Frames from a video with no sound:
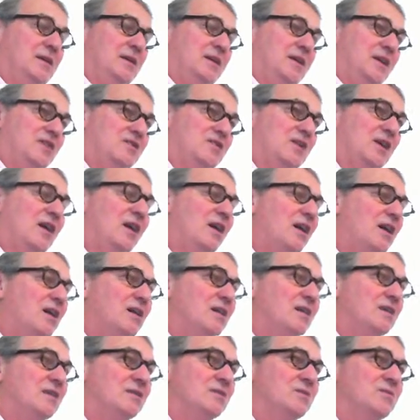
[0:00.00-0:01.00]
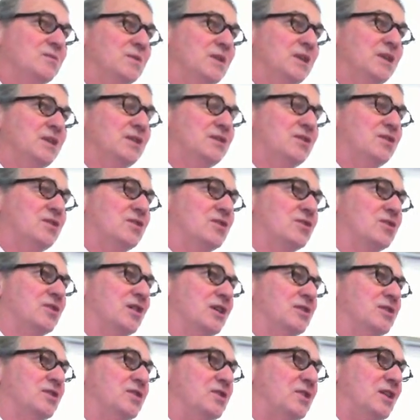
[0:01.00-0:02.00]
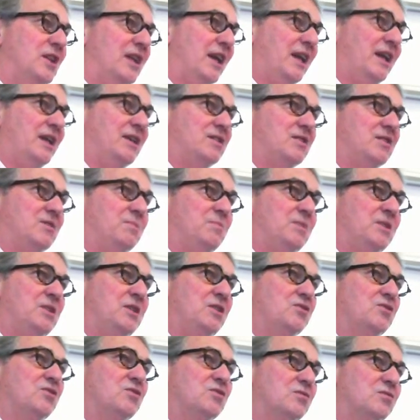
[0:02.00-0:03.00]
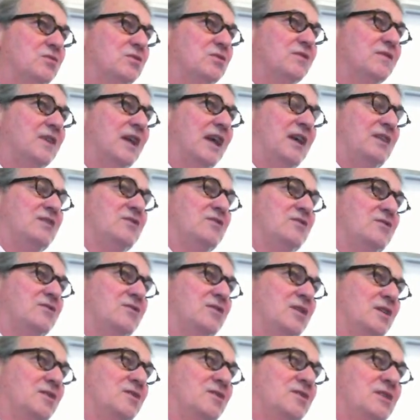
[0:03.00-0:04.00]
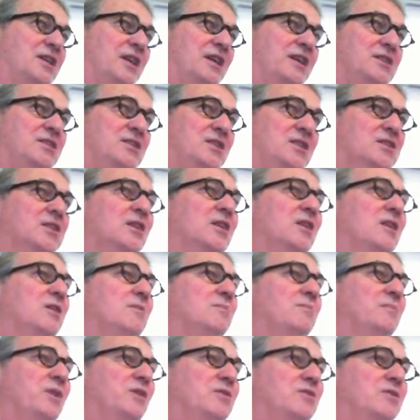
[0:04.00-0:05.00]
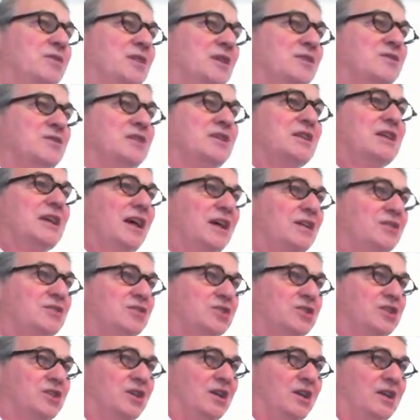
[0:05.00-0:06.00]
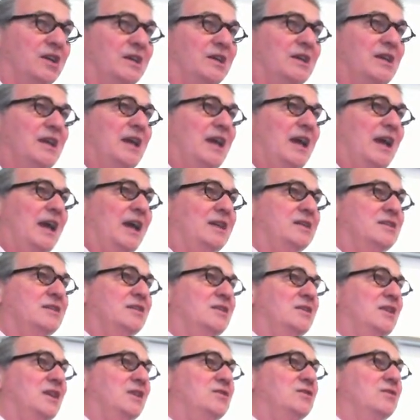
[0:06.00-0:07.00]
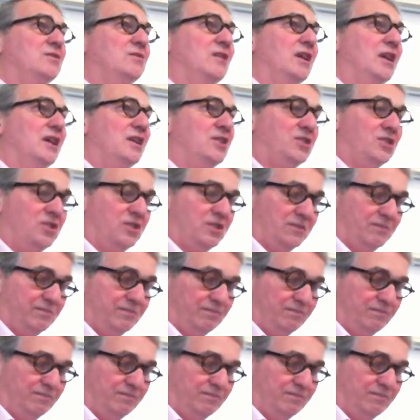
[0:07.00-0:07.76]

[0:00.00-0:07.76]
It's a hard word to translate, but it sort of gets translated both as culture and as education.